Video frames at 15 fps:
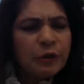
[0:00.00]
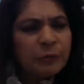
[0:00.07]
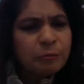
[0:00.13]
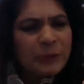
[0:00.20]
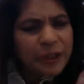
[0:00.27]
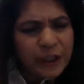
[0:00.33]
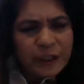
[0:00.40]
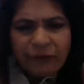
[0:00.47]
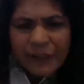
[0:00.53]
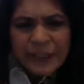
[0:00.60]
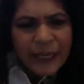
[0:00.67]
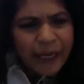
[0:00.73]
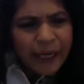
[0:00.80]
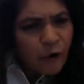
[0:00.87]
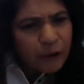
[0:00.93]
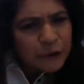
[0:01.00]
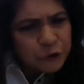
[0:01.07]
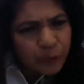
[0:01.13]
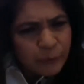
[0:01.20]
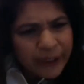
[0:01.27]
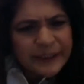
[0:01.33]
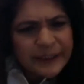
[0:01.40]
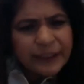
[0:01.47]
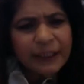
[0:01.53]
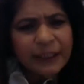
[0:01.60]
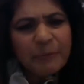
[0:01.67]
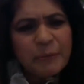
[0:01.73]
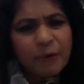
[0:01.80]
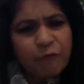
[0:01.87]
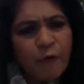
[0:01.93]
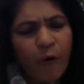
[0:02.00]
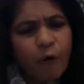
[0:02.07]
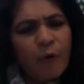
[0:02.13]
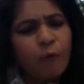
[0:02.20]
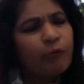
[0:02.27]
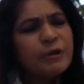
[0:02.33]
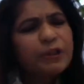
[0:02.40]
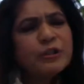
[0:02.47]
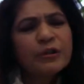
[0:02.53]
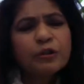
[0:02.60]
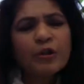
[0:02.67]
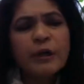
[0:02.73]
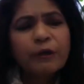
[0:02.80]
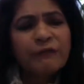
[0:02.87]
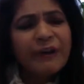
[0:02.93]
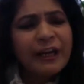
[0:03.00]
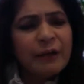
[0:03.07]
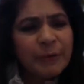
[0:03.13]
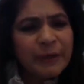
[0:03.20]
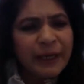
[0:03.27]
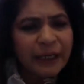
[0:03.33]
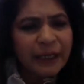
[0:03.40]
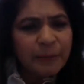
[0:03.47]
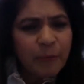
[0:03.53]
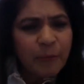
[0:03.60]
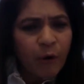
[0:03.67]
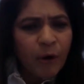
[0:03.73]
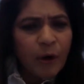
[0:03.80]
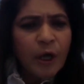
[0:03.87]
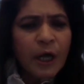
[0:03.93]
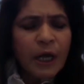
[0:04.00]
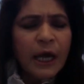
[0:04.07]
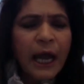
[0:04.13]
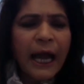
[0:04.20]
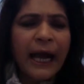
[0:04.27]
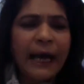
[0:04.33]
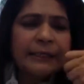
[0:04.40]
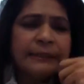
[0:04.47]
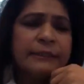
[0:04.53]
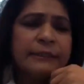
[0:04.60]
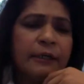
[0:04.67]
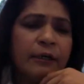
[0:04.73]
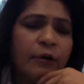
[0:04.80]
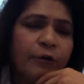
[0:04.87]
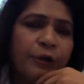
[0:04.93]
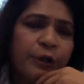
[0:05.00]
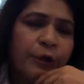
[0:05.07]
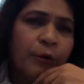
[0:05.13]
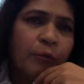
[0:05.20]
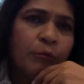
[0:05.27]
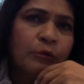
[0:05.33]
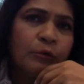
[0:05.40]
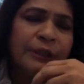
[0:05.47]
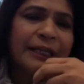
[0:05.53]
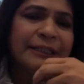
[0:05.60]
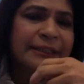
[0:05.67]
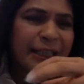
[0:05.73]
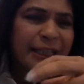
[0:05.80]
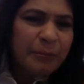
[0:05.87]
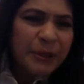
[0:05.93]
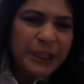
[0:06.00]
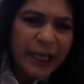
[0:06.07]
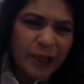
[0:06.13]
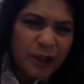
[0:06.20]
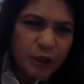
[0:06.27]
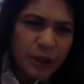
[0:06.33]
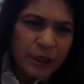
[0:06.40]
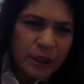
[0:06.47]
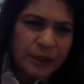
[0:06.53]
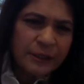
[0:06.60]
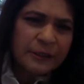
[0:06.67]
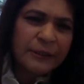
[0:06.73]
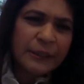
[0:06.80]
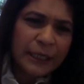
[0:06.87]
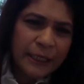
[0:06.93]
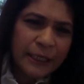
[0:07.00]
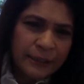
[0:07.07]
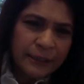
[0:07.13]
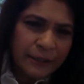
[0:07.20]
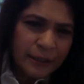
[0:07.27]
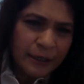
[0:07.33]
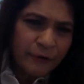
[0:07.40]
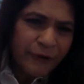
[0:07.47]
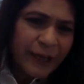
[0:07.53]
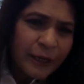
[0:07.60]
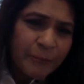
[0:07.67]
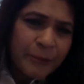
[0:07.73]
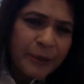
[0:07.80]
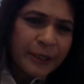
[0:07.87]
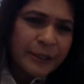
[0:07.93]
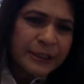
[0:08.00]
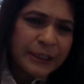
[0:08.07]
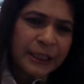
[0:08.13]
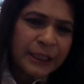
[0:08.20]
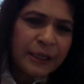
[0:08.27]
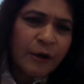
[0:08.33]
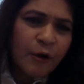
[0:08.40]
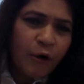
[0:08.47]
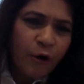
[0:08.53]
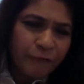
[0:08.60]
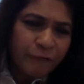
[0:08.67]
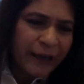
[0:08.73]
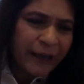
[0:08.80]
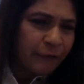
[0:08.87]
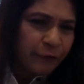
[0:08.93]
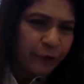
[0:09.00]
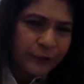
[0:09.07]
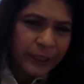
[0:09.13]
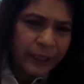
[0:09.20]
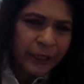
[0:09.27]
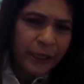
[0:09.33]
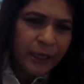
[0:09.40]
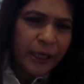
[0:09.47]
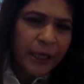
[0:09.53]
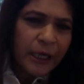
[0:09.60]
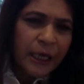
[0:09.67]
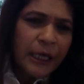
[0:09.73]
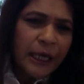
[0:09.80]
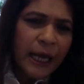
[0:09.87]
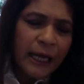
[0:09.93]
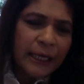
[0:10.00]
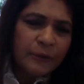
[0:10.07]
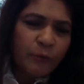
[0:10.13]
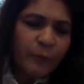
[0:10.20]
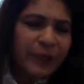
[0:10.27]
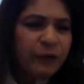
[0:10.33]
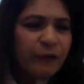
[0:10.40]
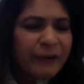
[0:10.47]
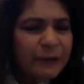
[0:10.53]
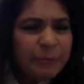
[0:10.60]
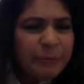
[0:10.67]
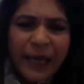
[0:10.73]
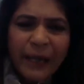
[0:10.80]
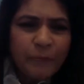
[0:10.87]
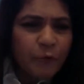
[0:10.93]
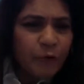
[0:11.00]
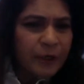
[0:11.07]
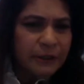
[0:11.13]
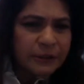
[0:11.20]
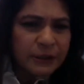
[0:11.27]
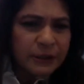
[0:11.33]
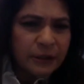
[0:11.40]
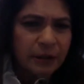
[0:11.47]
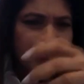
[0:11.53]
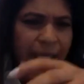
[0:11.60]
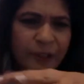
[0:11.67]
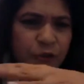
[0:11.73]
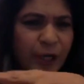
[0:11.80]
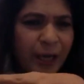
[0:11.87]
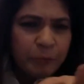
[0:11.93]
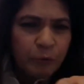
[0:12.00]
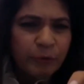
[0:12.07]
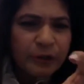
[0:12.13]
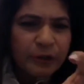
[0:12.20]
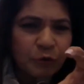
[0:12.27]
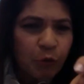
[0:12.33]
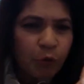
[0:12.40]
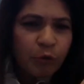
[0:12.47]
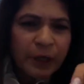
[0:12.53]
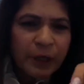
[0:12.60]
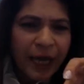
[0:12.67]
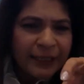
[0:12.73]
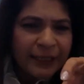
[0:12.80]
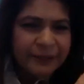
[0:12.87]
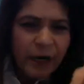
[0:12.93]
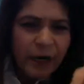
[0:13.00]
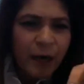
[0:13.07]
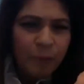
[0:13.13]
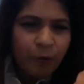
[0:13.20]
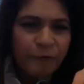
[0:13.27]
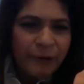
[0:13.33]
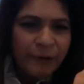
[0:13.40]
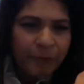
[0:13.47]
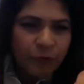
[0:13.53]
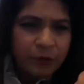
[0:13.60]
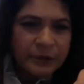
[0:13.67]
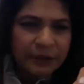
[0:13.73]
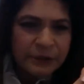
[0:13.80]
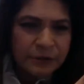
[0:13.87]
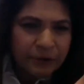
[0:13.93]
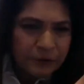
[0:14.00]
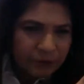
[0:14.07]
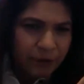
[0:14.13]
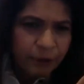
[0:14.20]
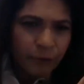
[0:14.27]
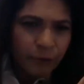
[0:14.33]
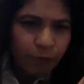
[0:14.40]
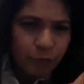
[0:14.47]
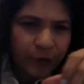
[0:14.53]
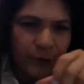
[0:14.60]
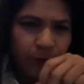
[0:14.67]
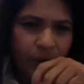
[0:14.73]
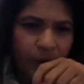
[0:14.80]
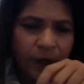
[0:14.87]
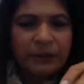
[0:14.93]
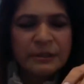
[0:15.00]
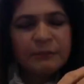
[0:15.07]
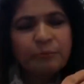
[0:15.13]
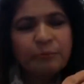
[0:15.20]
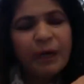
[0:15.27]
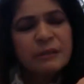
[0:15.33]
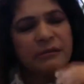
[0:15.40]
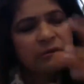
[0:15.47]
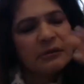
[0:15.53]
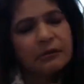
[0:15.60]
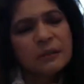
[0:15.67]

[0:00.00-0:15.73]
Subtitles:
material that I got so easily before, which is not available anymore. And, there's a limitation in availability of everything. And whether it be emerald, like Jaipur is known as the hub of emeralds, for the world. But